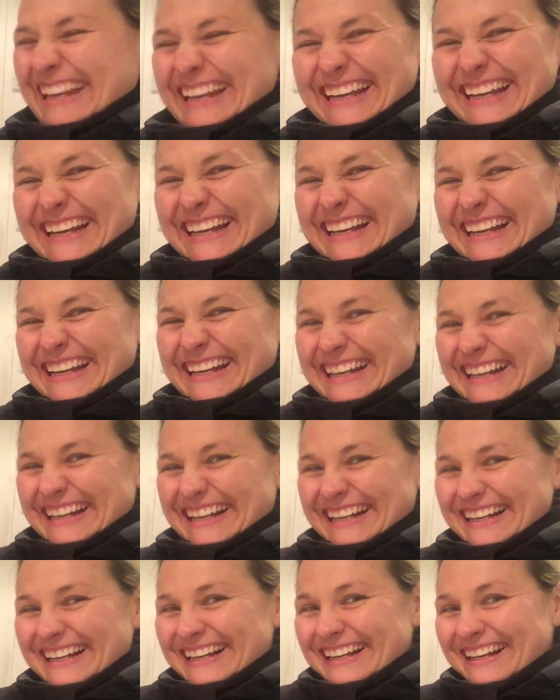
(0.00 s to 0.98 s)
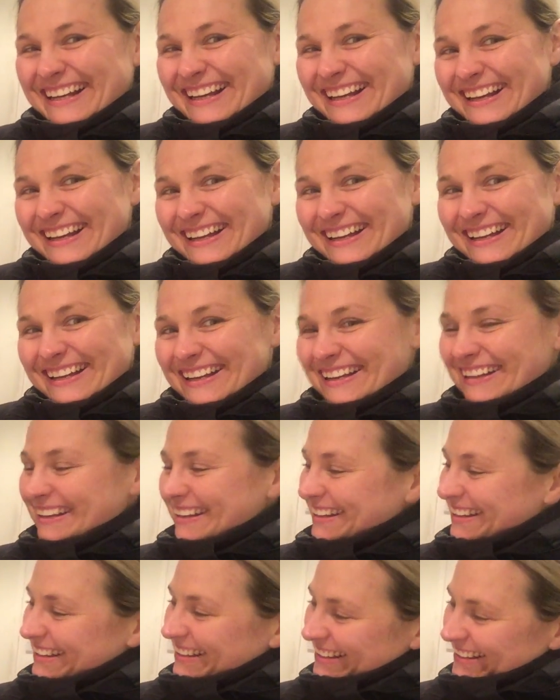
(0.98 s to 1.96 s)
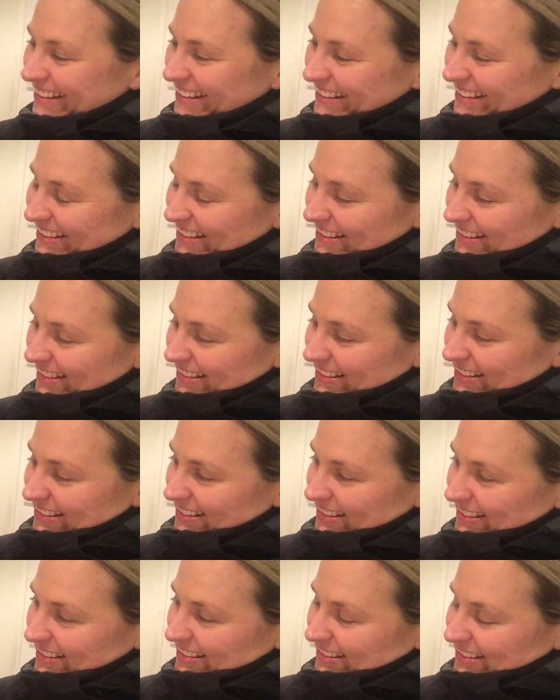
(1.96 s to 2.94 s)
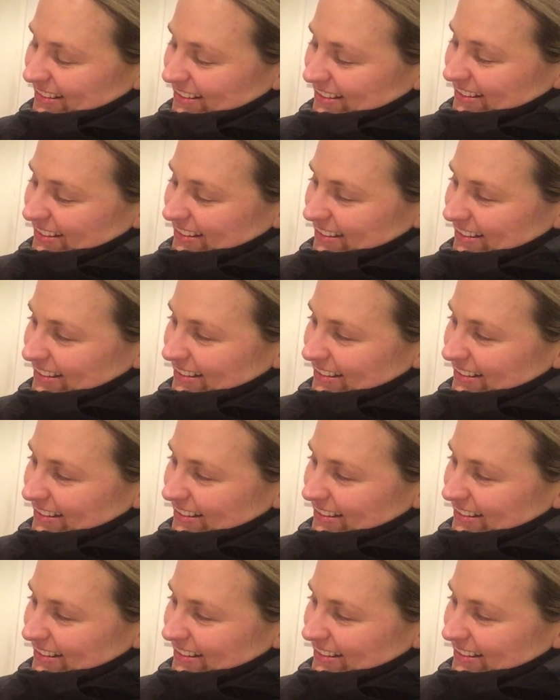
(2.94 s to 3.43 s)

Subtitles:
The person shown says nothing.